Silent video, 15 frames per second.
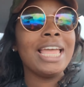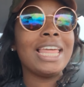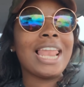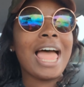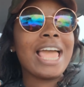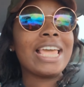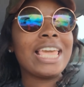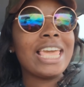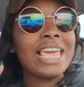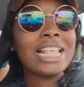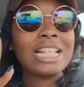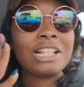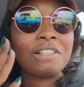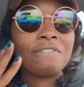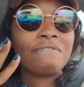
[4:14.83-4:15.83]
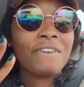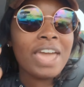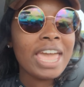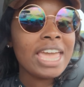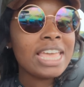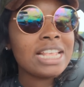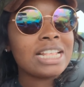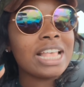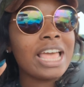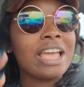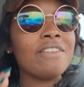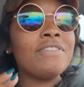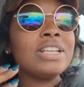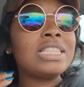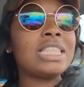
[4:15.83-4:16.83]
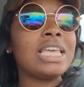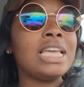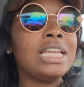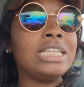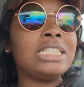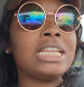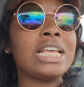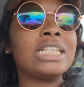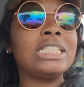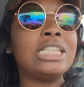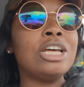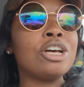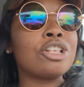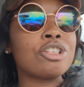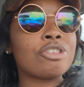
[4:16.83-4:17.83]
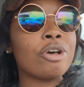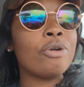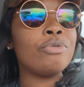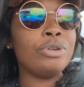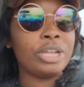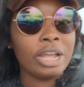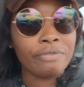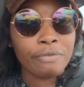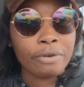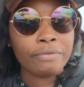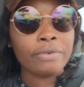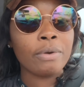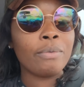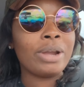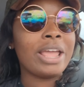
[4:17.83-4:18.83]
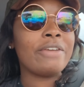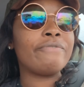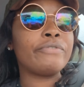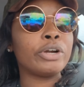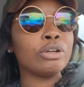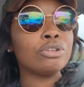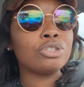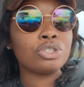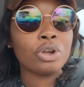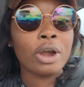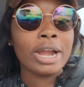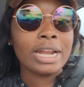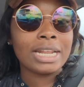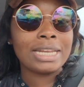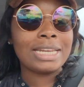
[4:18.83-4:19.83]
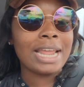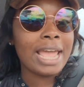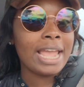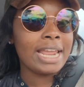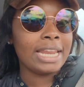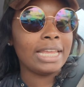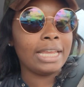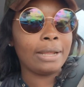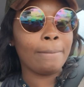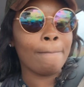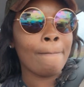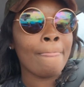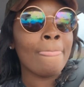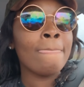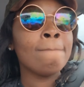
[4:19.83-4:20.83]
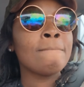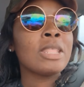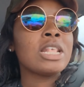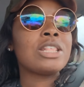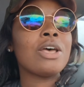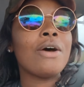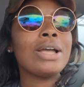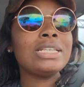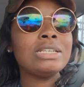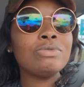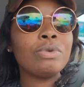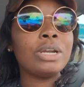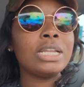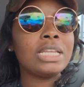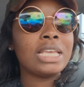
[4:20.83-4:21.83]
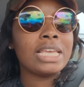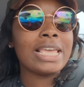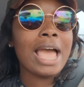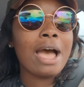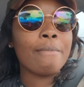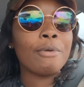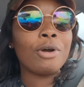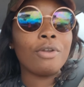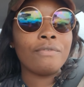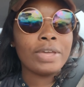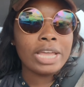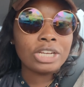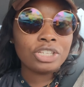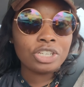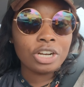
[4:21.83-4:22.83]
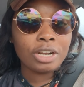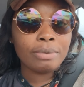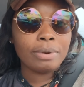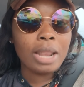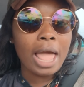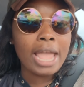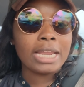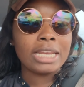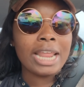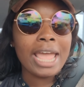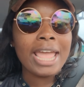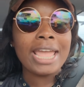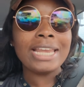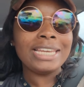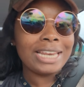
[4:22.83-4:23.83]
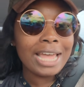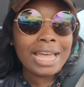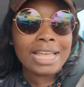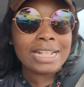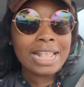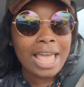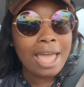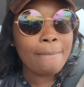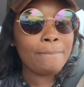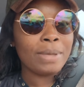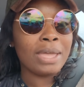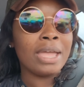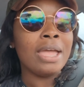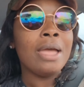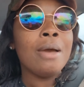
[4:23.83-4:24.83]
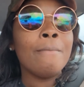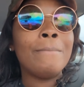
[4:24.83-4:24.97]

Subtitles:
Like, his face, everything just looks so different from when they first started dating. So I just wanted to give y'all motivation, like, that it does happen.